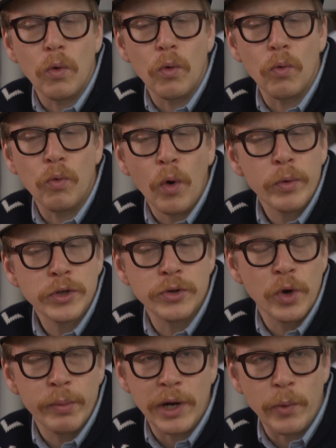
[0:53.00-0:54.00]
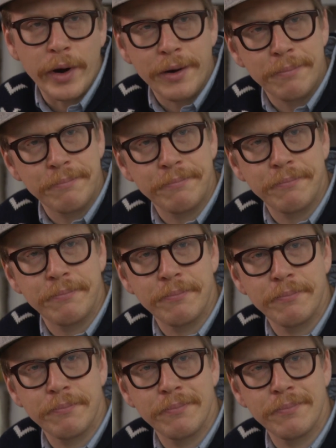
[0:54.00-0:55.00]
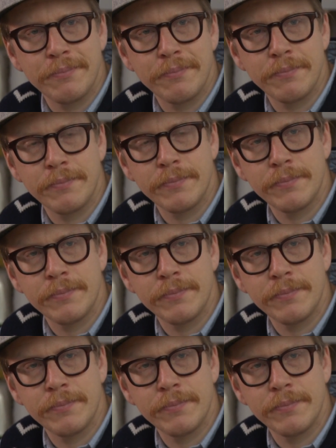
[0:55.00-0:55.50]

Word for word: What would you normally wear? Pretty much what you